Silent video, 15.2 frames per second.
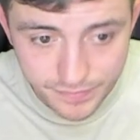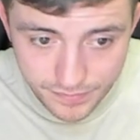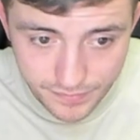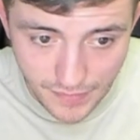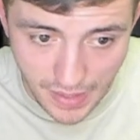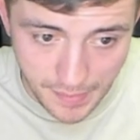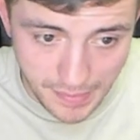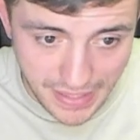
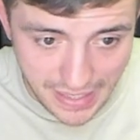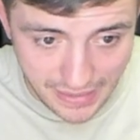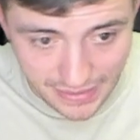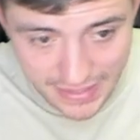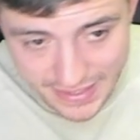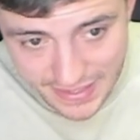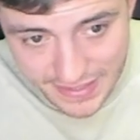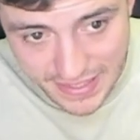I mean, at
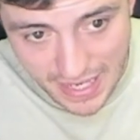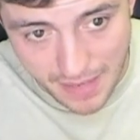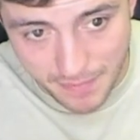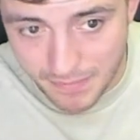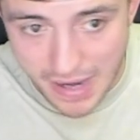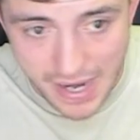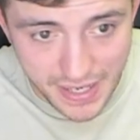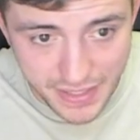least he's not
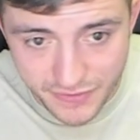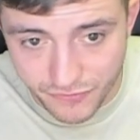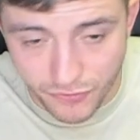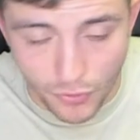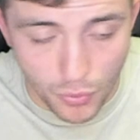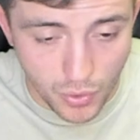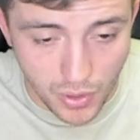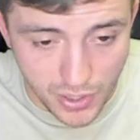minus
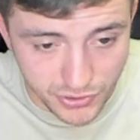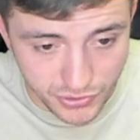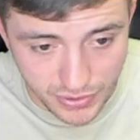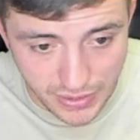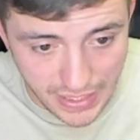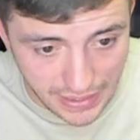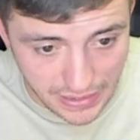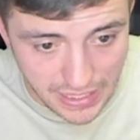400
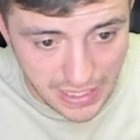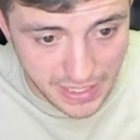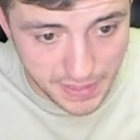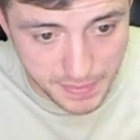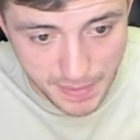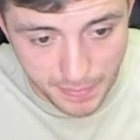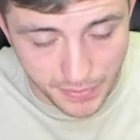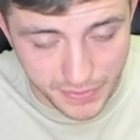like a lot of the
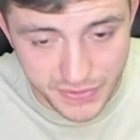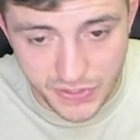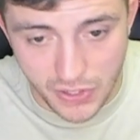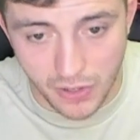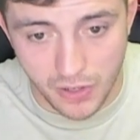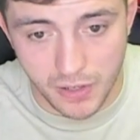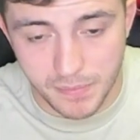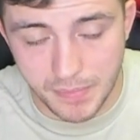people on this
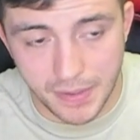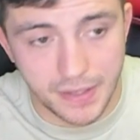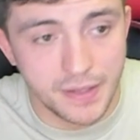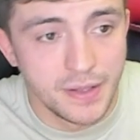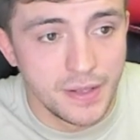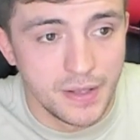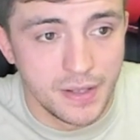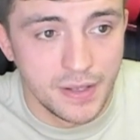card. But,
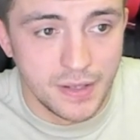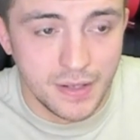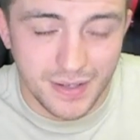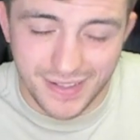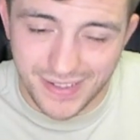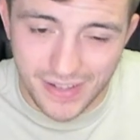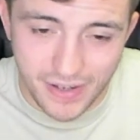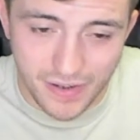
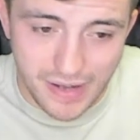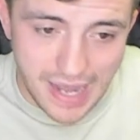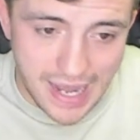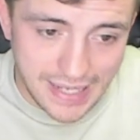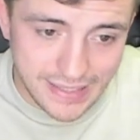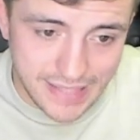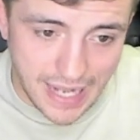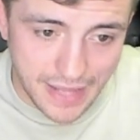you know,
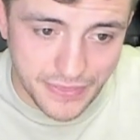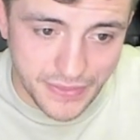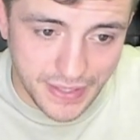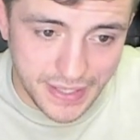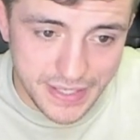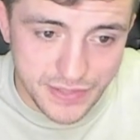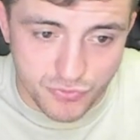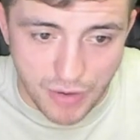I think
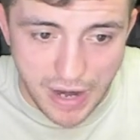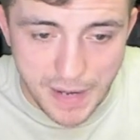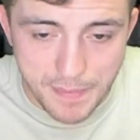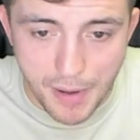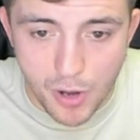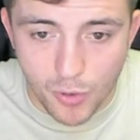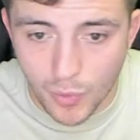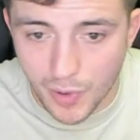he's right
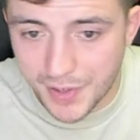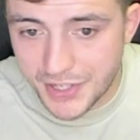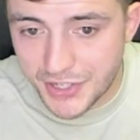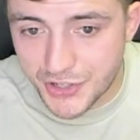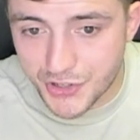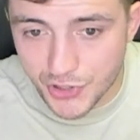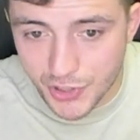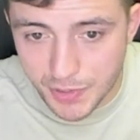about where he
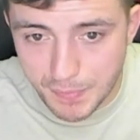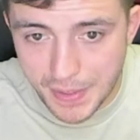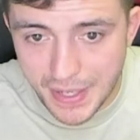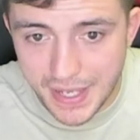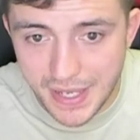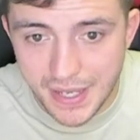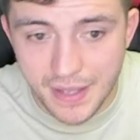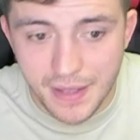should
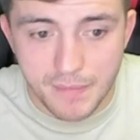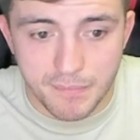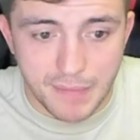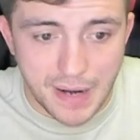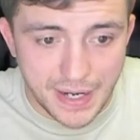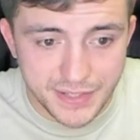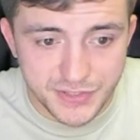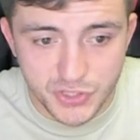be.
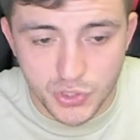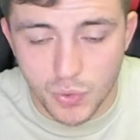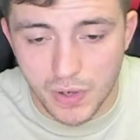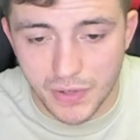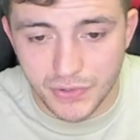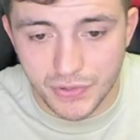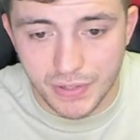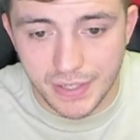Minus
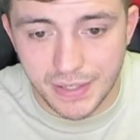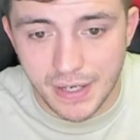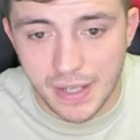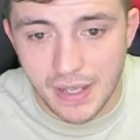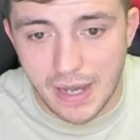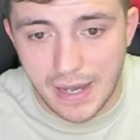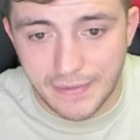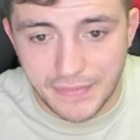200,
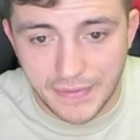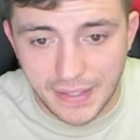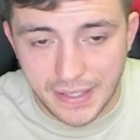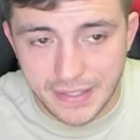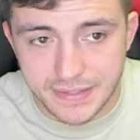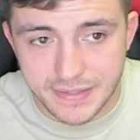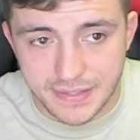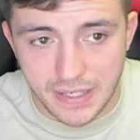I think,
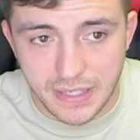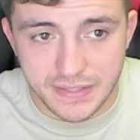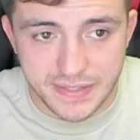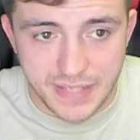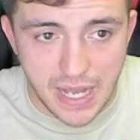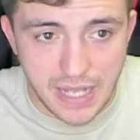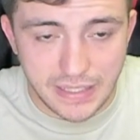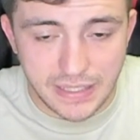is a
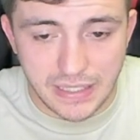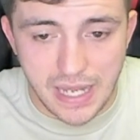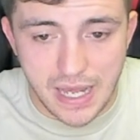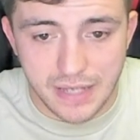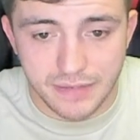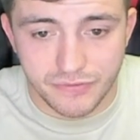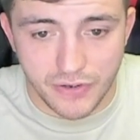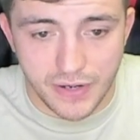solid
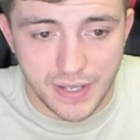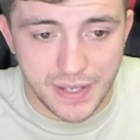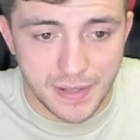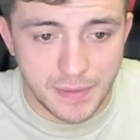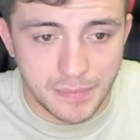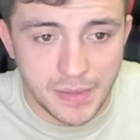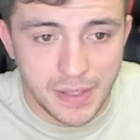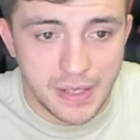line for
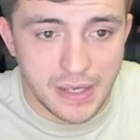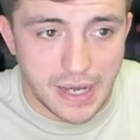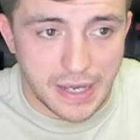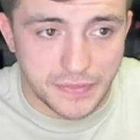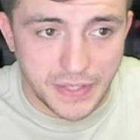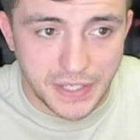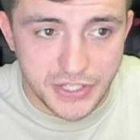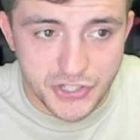him. I
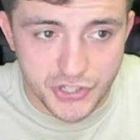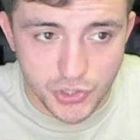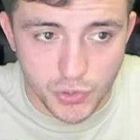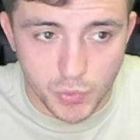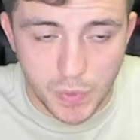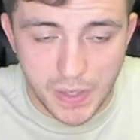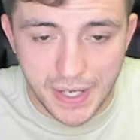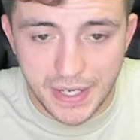think he should
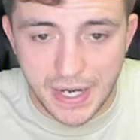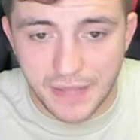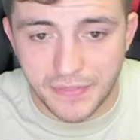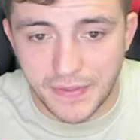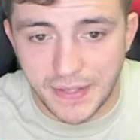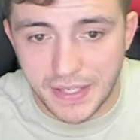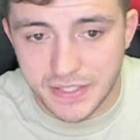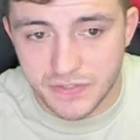win. I
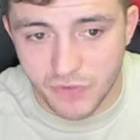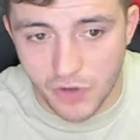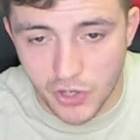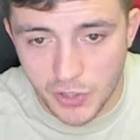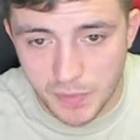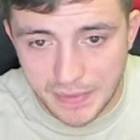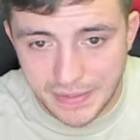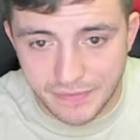think his
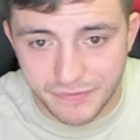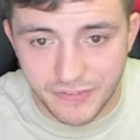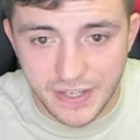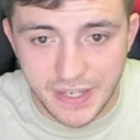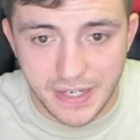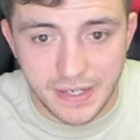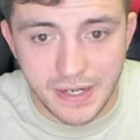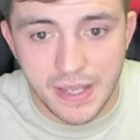volume on the
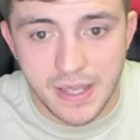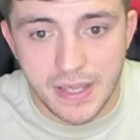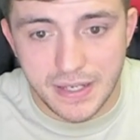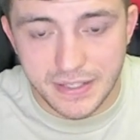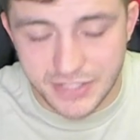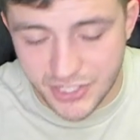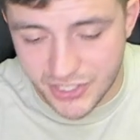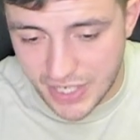feet,
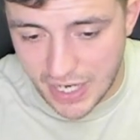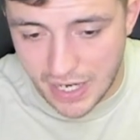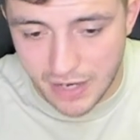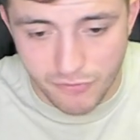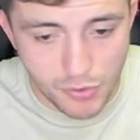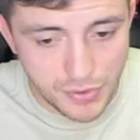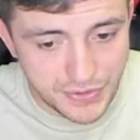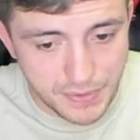he's just got to
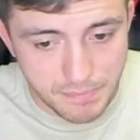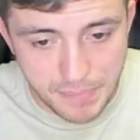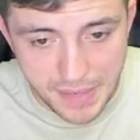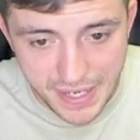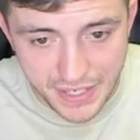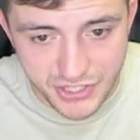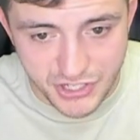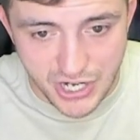avoid the
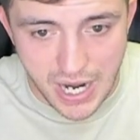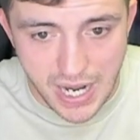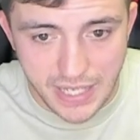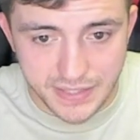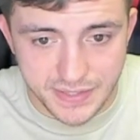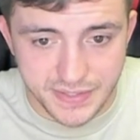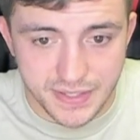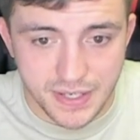big
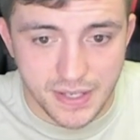shots.